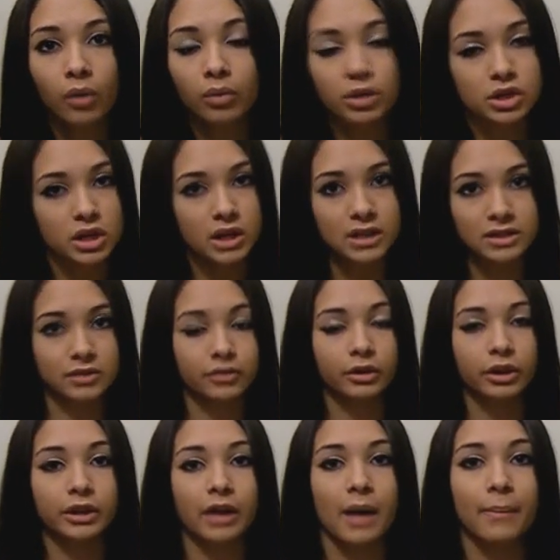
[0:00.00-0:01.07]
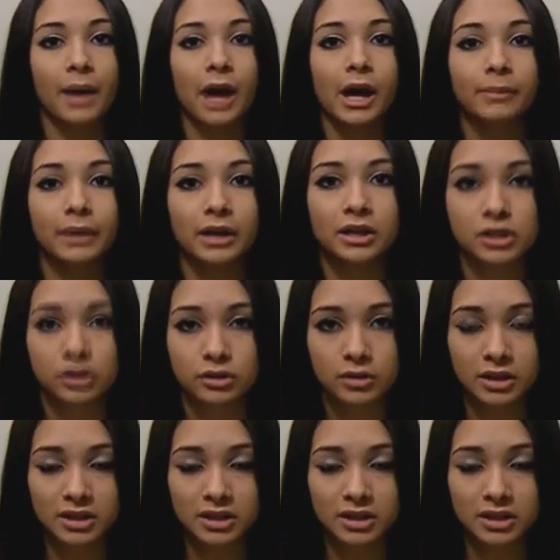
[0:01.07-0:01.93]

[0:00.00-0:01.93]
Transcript: which isn't really that bad because